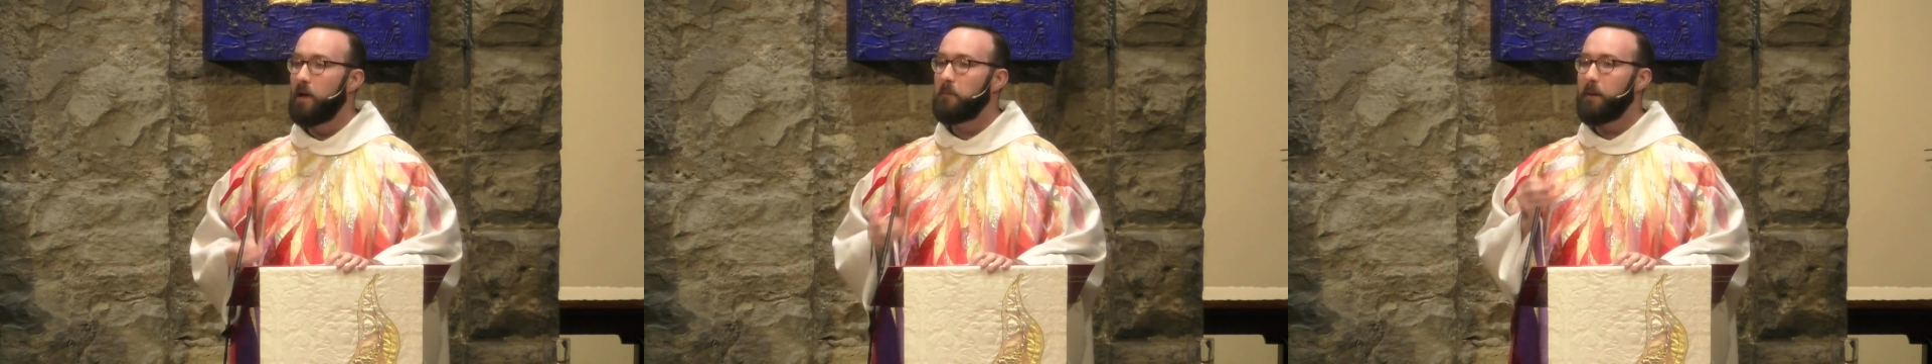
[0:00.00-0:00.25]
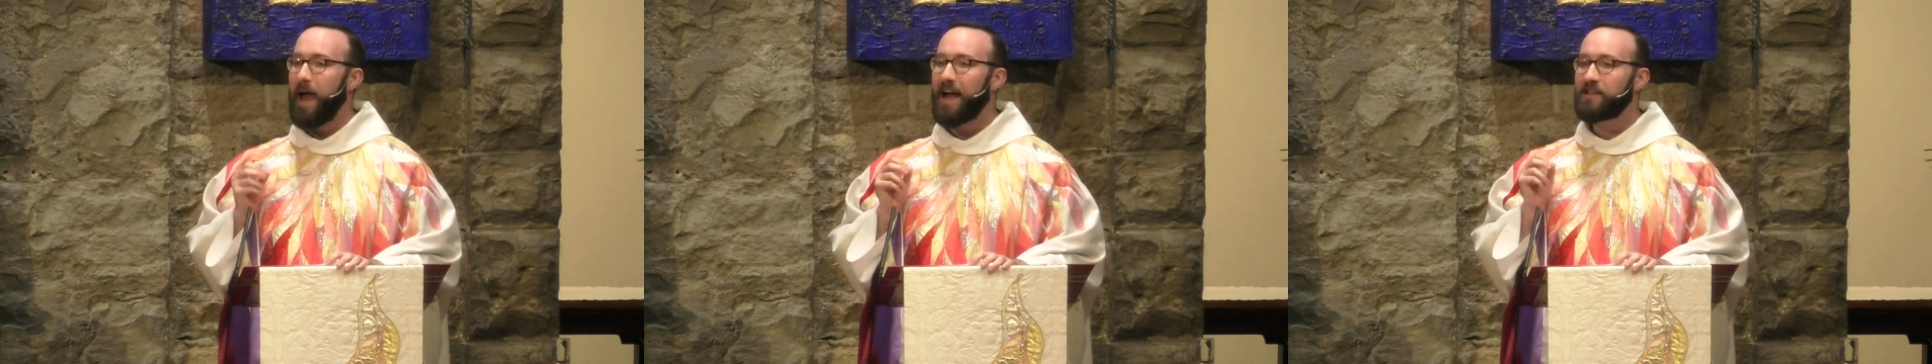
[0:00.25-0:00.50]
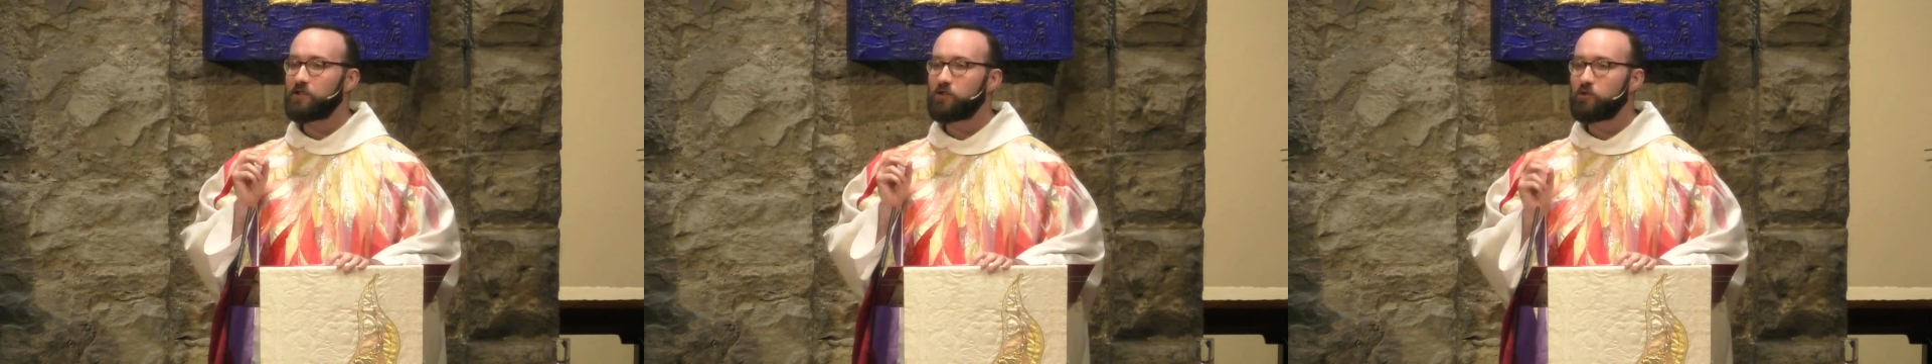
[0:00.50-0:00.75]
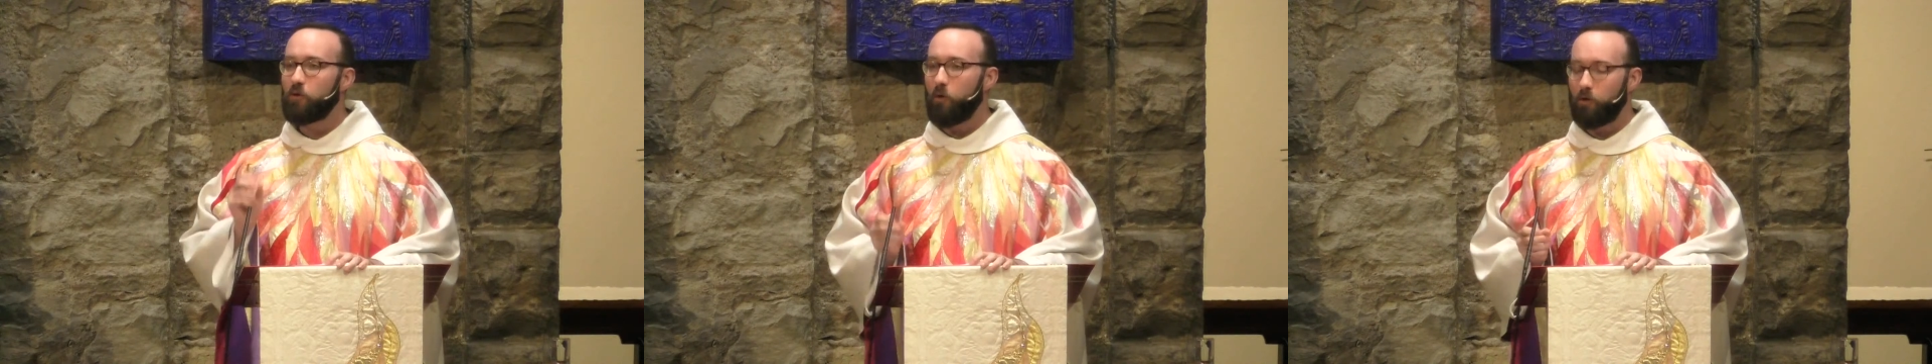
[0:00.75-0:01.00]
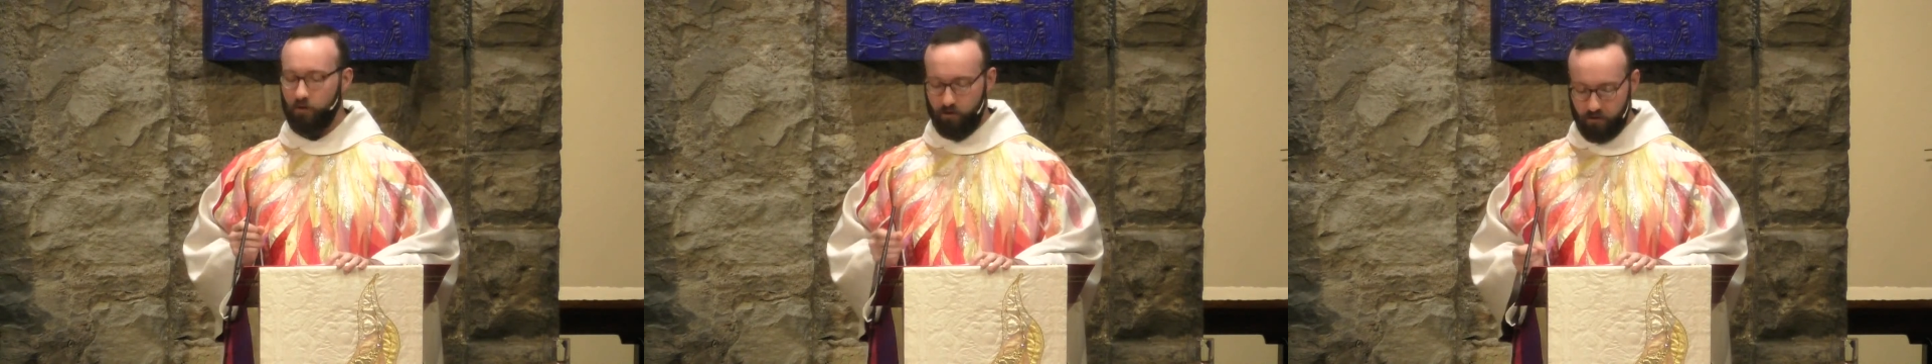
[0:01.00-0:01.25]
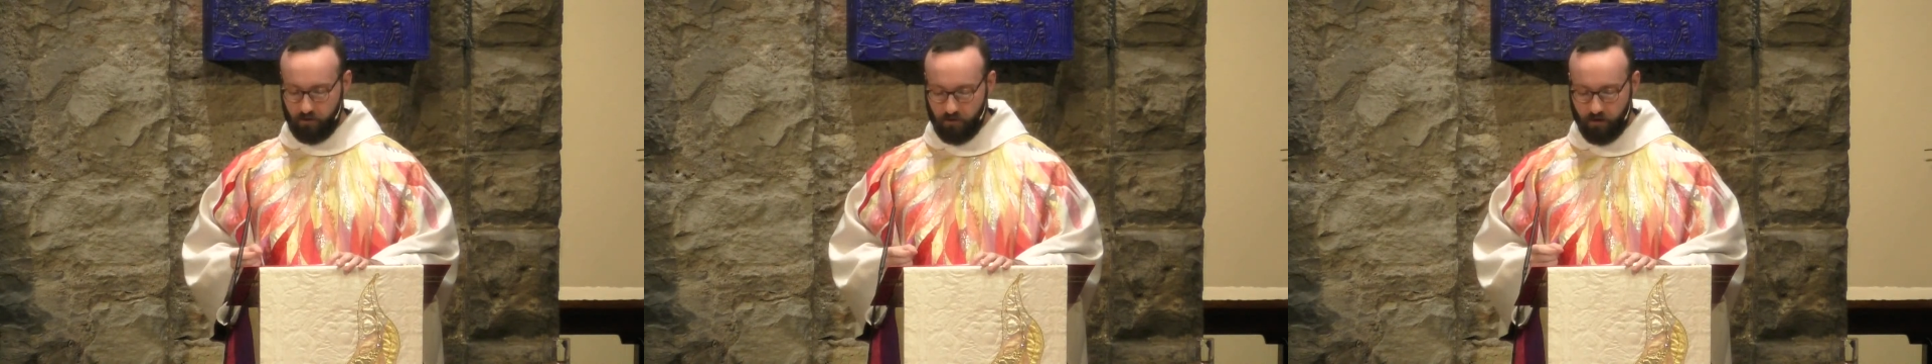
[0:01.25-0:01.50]

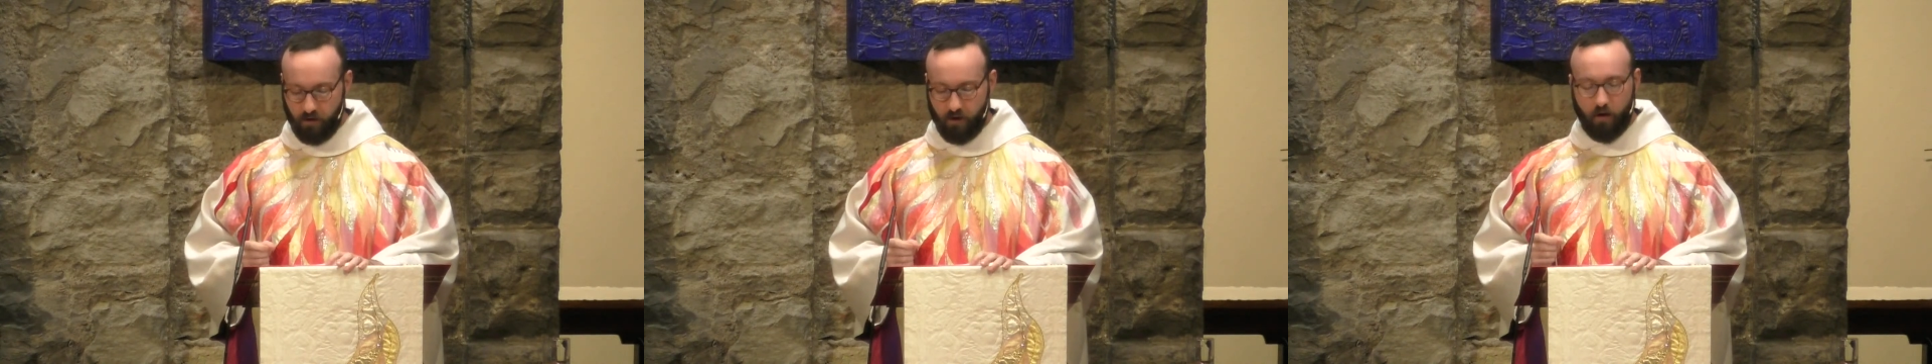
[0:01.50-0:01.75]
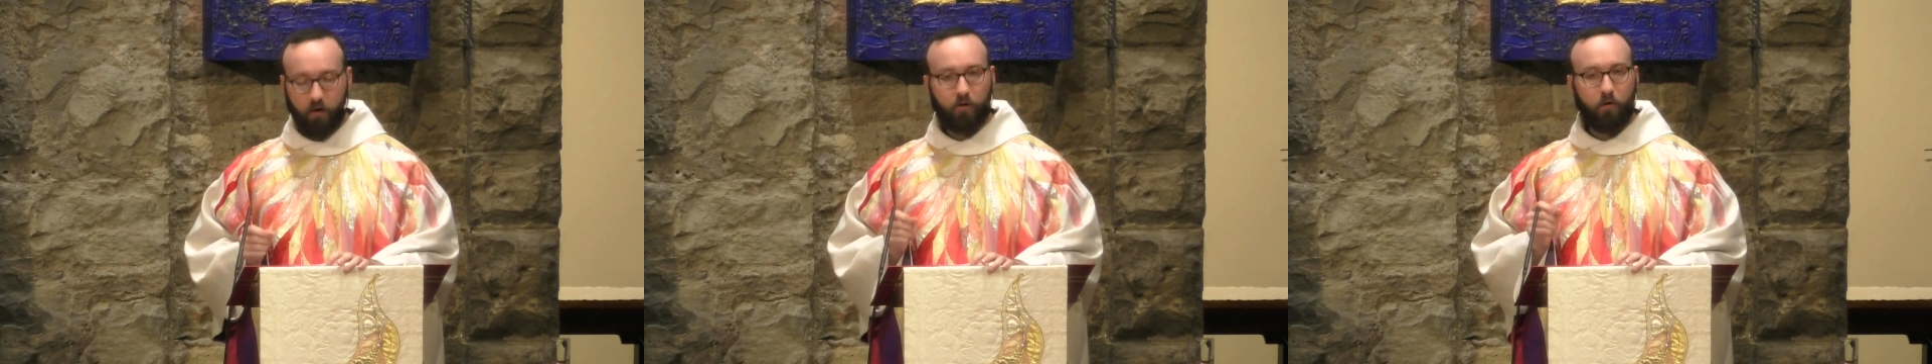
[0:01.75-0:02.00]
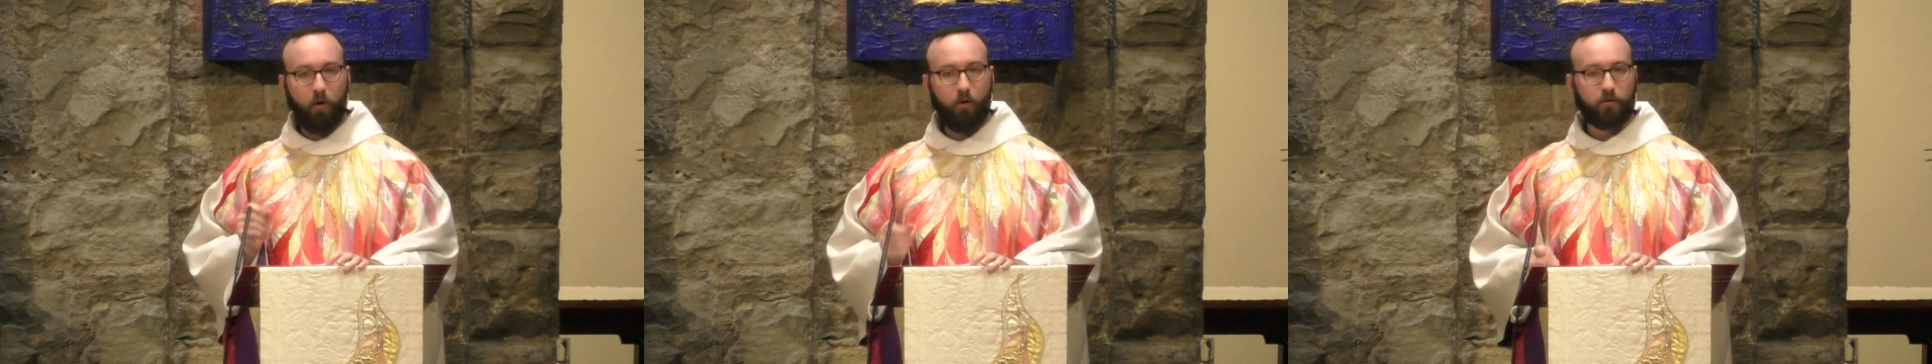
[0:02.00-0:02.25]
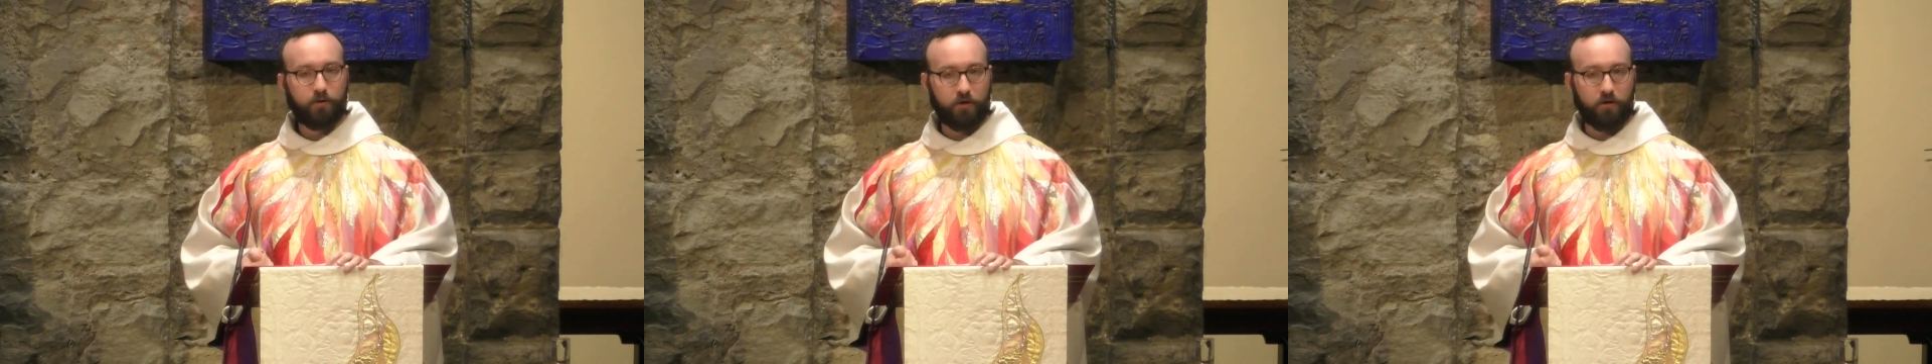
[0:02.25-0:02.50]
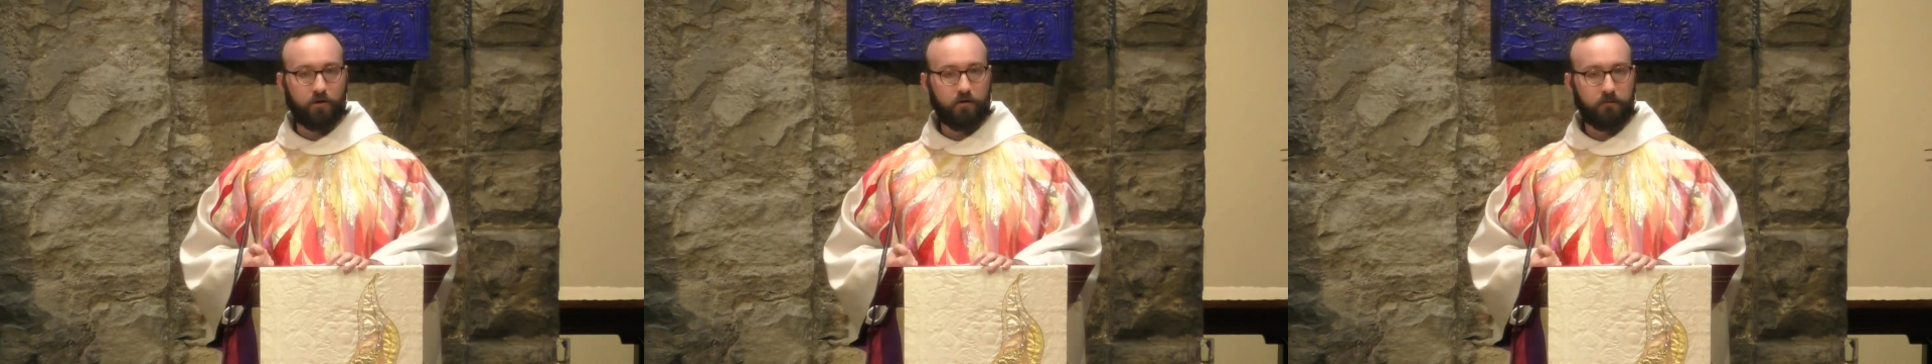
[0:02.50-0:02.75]
pastoral culture.